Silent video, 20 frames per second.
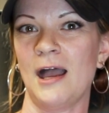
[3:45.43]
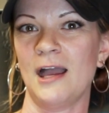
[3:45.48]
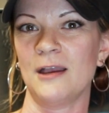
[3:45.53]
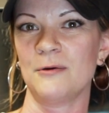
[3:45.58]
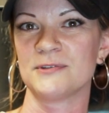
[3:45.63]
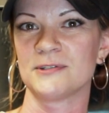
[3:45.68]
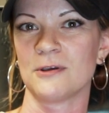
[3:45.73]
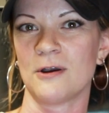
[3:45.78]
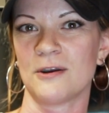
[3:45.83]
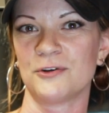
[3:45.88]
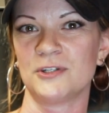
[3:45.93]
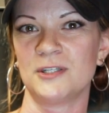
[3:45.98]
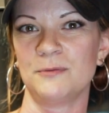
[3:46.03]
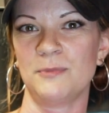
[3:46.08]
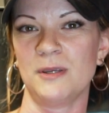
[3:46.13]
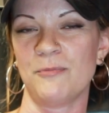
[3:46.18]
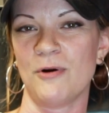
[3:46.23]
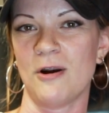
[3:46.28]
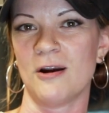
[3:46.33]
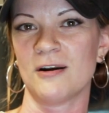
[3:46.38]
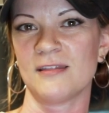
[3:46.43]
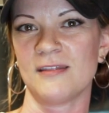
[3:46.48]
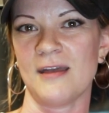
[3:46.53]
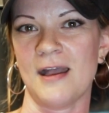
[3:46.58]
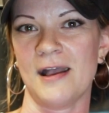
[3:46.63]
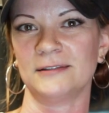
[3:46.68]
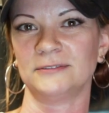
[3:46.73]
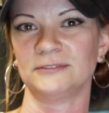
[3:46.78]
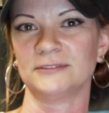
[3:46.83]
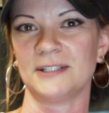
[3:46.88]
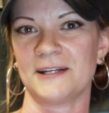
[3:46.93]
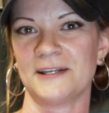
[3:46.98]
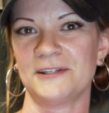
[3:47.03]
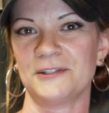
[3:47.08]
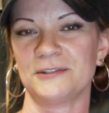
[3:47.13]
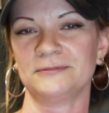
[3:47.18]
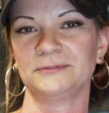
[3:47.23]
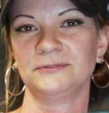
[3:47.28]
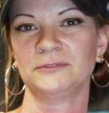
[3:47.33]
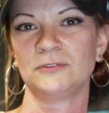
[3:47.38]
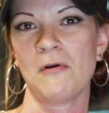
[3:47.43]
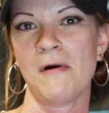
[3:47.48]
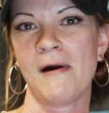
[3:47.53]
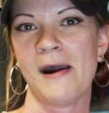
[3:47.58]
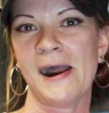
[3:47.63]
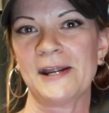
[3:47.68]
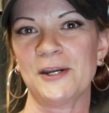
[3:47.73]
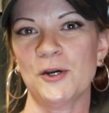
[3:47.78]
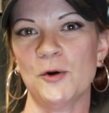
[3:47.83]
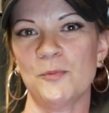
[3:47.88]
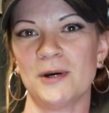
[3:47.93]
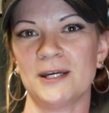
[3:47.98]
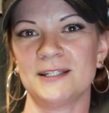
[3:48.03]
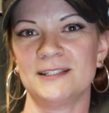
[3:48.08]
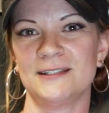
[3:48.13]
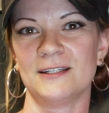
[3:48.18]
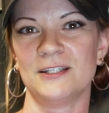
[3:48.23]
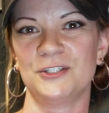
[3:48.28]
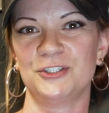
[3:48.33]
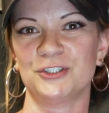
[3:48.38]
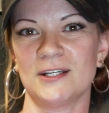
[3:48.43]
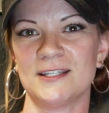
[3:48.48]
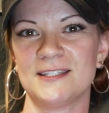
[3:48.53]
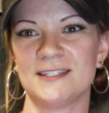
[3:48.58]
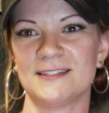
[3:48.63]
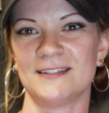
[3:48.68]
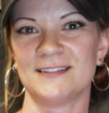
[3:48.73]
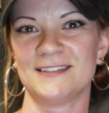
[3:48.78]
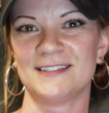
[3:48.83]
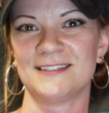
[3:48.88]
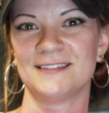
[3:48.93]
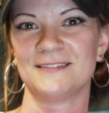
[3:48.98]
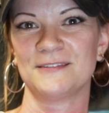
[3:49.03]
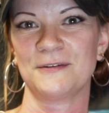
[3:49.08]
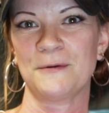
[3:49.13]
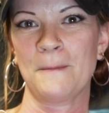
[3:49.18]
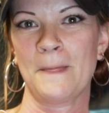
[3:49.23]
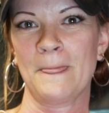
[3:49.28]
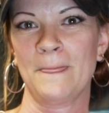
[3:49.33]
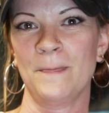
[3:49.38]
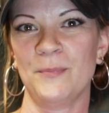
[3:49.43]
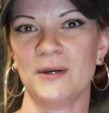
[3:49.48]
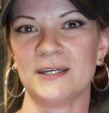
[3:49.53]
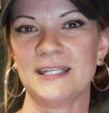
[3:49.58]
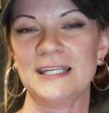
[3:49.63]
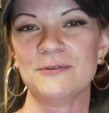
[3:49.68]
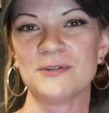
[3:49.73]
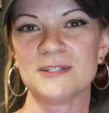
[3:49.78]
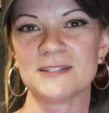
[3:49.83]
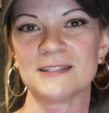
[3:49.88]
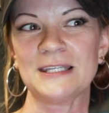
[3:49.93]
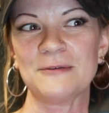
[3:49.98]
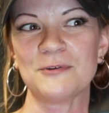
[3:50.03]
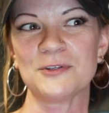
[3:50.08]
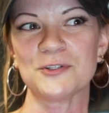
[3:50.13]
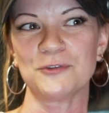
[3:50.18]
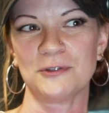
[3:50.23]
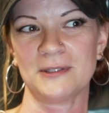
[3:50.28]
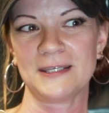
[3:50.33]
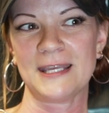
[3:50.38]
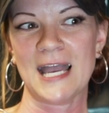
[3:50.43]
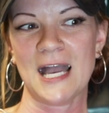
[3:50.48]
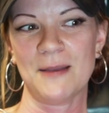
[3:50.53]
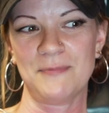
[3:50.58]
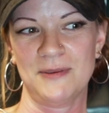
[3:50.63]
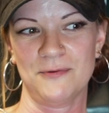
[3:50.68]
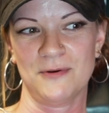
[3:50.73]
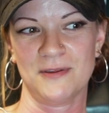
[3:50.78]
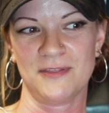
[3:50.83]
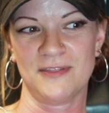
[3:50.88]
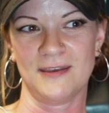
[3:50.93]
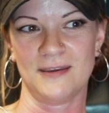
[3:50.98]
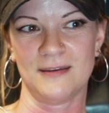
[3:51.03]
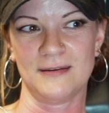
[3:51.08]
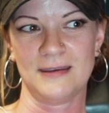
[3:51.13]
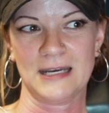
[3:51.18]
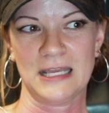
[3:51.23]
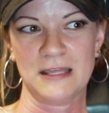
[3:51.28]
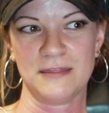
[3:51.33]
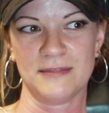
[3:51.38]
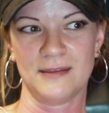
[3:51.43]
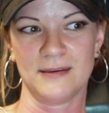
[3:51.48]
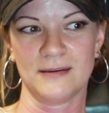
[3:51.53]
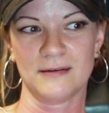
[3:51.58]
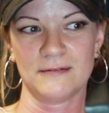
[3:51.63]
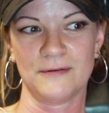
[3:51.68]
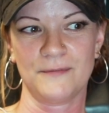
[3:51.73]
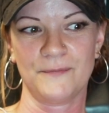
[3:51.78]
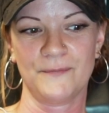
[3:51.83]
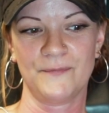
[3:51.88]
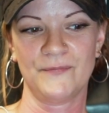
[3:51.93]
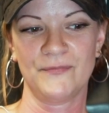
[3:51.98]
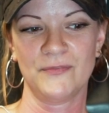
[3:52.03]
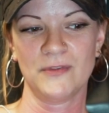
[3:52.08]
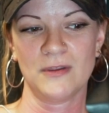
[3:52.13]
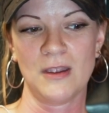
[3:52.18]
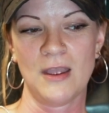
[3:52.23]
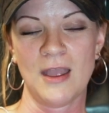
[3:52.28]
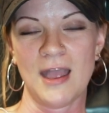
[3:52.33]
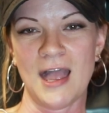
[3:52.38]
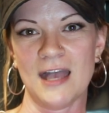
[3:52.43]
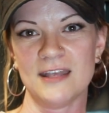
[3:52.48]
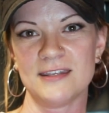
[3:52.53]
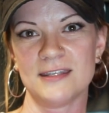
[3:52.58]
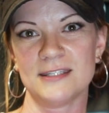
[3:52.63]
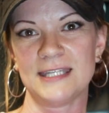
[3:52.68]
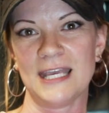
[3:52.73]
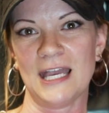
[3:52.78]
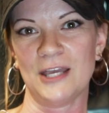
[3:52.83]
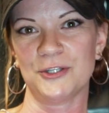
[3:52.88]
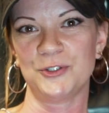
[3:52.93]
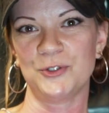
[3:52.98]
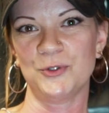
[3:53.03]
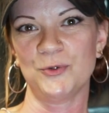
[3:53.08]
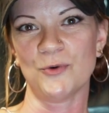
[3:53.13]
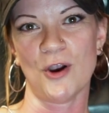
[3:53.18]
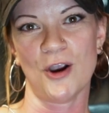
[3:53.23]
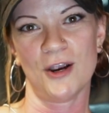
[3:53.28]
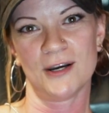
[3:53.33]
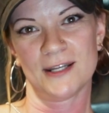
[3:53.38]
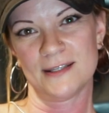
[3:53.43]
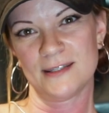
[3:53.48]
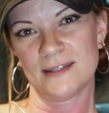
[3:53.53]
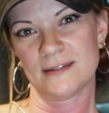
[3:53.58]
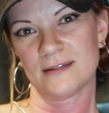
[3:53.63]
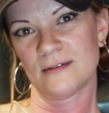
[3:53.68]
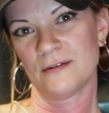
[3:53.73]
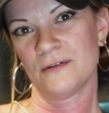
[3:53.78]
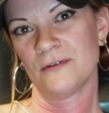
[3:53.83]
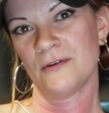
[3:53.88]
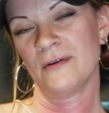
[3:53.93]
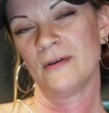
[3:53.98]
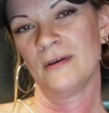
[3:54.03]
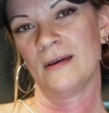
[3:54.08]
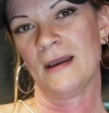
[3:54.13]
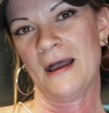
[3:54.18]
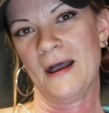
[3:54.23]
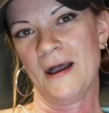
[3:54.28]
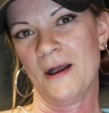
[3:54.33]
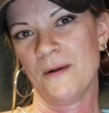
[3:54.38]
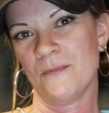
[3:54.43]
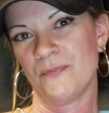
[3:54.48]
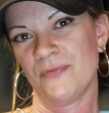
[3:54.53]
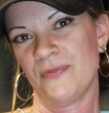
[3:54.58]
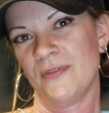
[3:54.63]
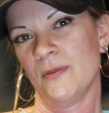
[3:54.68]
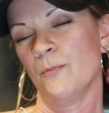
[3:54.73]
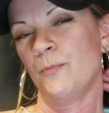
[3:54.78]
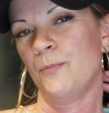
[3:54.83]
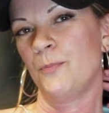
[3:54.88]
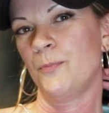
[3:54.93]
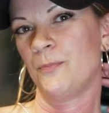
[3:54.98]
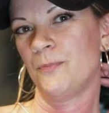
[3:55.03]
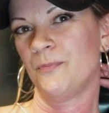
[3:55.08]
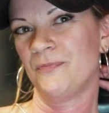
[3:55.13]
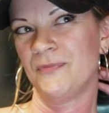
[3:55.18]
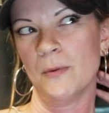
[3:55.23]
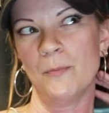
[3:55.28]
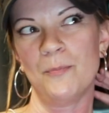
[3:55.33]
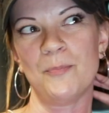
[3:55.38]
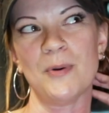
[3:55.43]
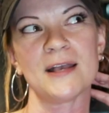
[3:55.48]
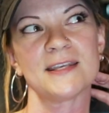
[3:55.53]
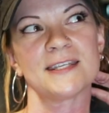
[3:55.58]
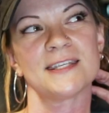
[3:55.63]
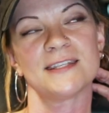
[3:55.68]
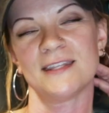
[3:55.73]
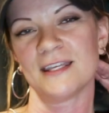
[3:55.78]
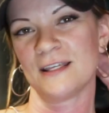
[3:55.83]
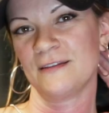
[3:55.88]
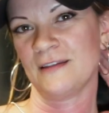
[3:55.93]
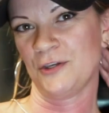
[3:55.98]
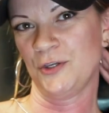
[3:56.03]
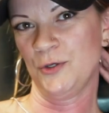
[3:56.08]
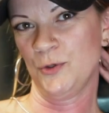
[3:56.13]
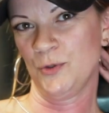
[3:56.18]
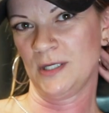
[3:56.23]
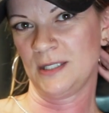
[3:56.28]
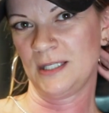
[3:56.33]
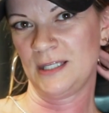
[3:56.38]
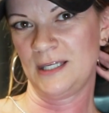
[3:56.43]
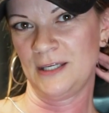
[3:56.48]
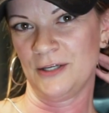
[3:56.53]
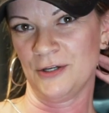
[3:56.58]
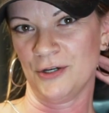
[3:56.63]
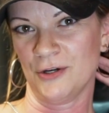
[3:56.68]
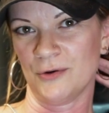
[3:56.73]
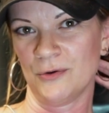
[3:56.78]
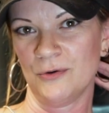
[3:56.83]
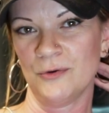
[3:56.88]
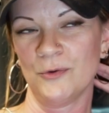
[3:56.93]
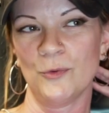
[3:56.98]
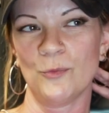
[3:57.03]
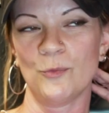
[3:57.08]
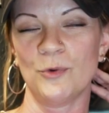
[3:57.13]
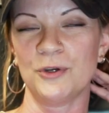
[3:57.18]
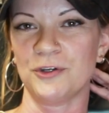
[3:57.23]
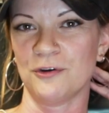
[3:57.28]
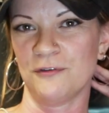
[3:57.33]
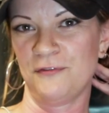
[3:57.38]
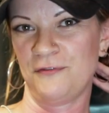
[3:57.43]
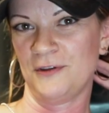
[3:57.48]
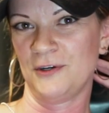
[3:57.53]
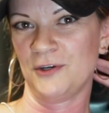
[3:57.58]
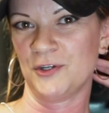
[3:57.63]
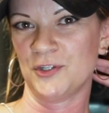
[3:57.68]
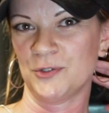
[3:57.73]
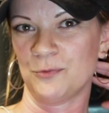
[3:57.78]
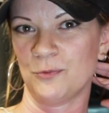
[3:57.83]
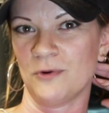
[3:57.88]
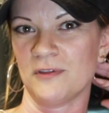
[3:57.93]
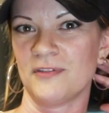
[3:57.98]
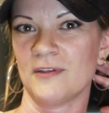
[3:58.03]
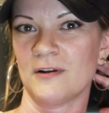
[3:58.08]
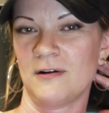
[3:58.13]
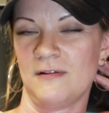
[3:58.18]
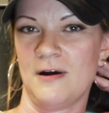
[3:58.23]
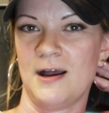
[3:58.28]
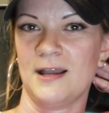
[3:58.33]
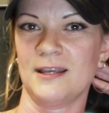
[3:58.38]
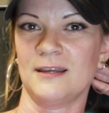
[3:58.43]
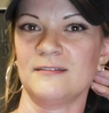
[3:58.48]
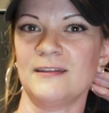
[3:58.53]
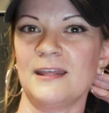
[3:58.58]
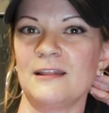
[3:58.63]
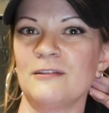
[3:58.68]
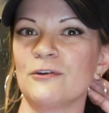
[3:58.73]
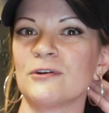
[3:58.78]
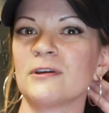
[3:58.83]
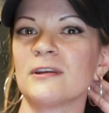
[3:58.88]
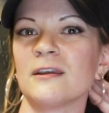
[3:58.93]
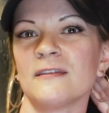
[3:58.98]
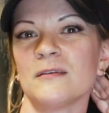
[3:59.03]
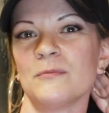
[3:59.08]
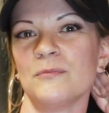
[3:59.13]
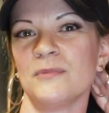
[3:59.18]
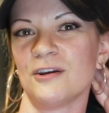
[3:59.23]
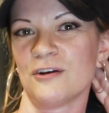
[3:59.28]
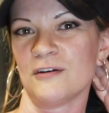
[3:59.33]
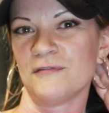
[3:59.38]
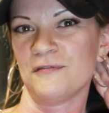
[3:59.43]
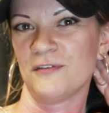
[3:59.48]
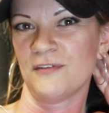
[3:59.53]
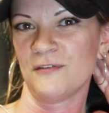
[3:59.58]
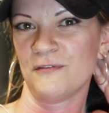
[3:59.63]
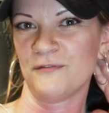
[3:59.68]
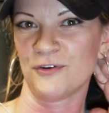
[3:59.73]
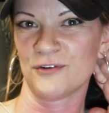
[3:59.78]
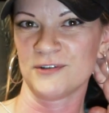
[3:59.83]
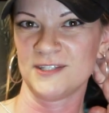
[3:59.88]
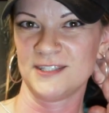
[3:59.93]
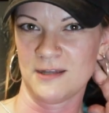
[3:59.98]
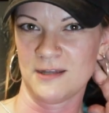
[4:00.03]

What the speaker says: was honored to be part of that, and I hope I did it justice. But he was really happy with it, and I think as a tattoo artist, the best thing that you can hear when you're finished with the client and they look at it in the mirror for the first